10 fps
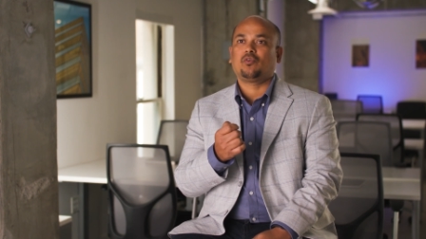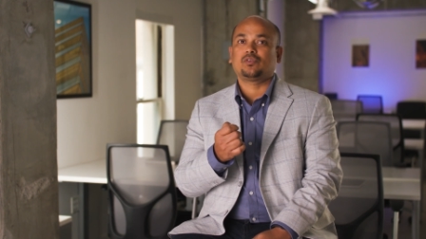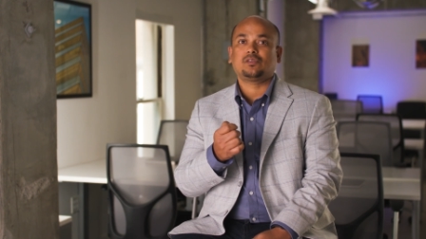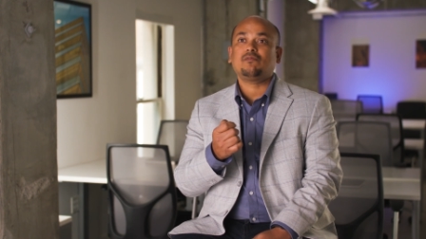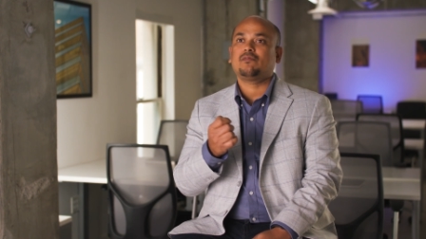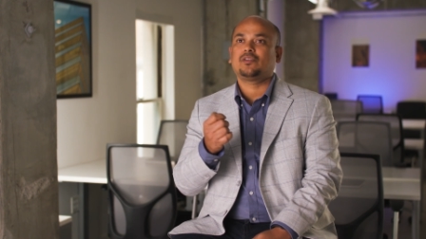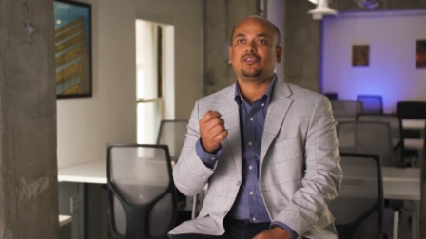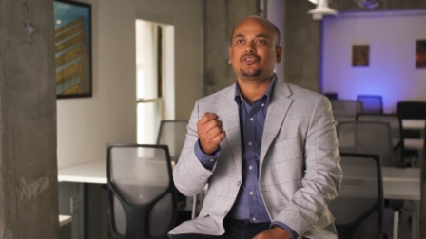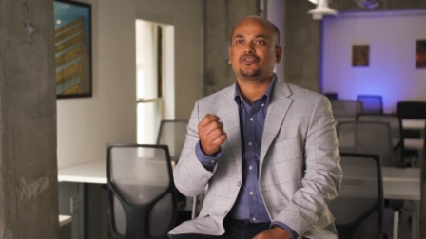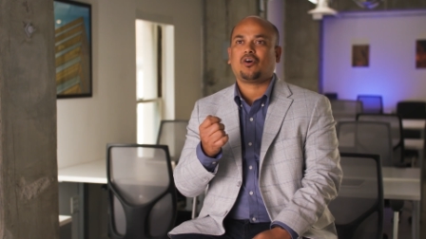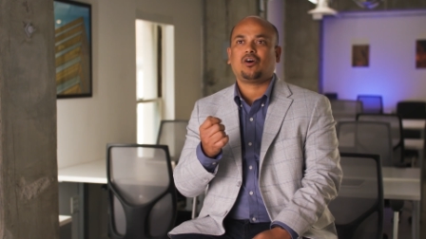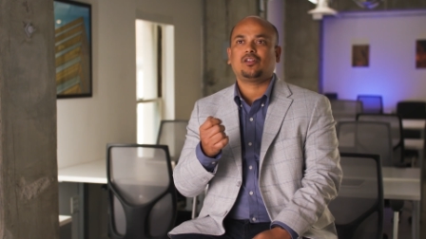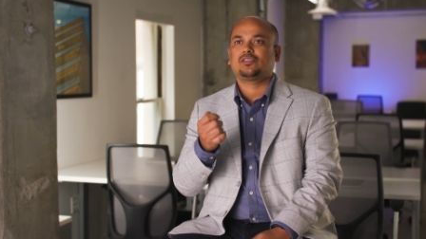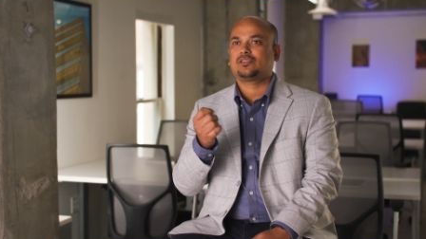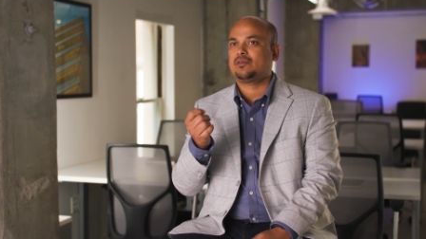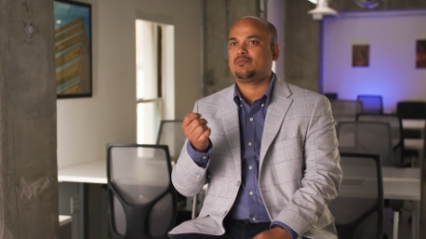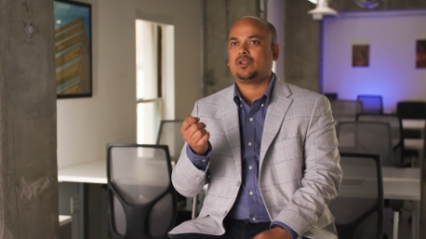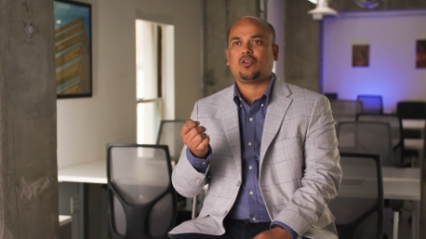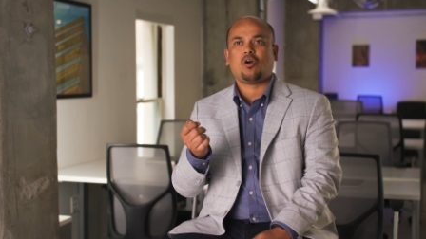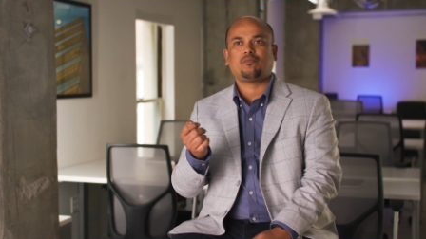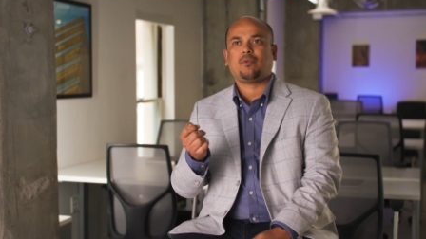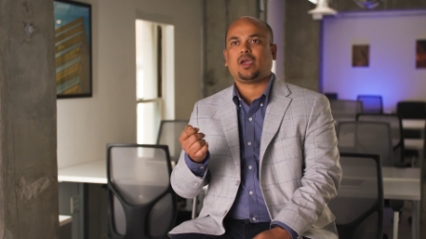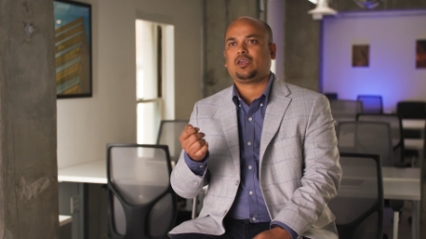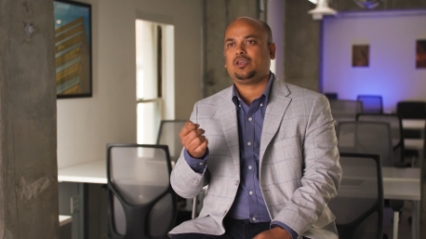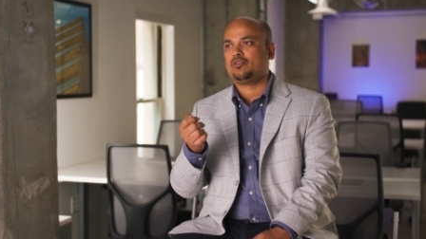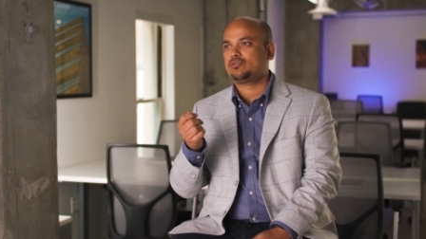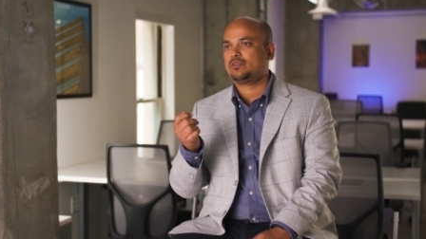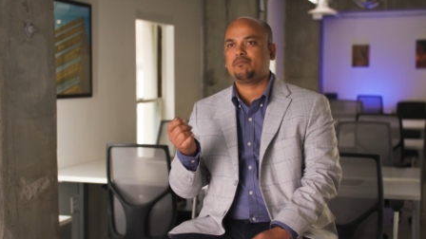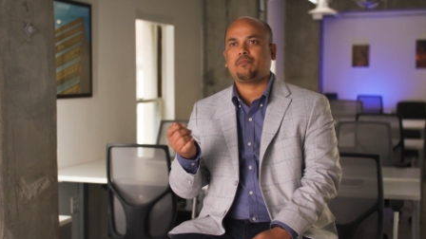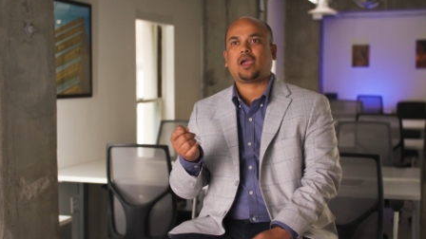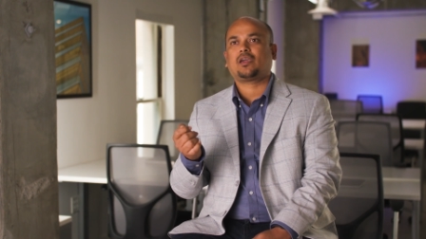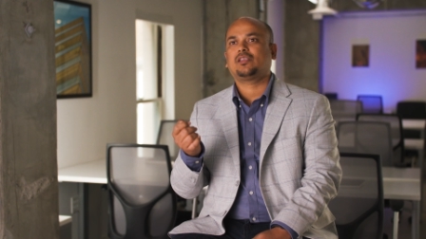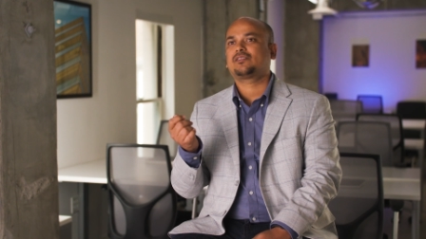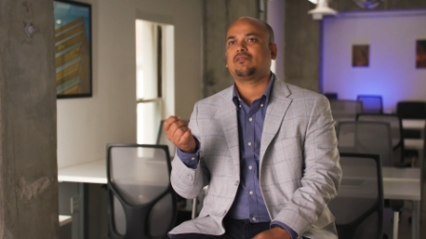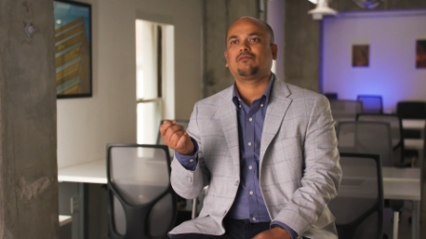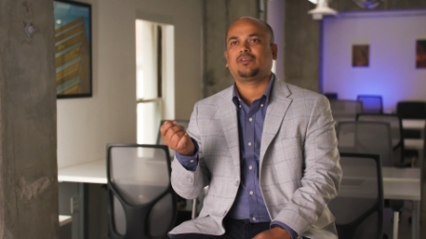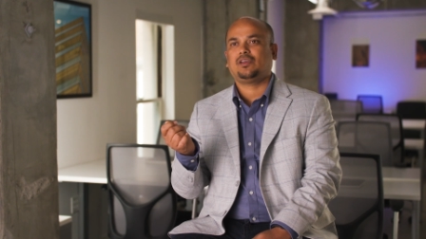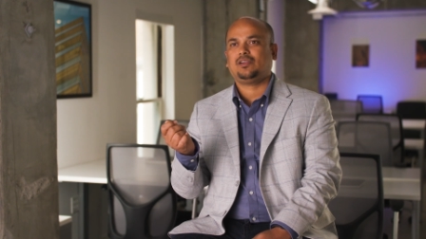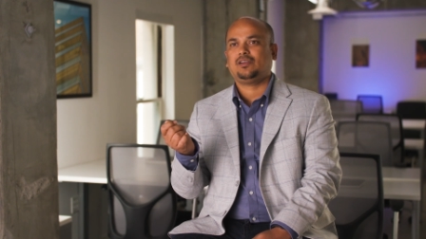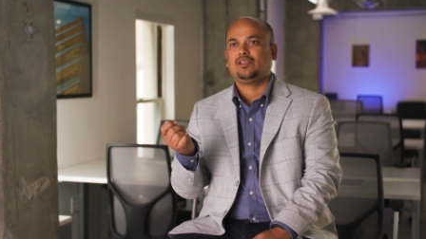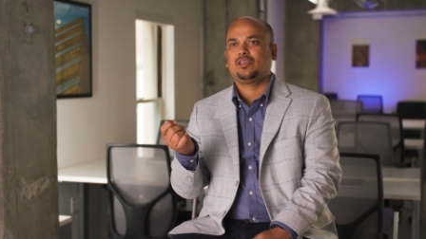oh, someone installed some unlock package or some package somewhere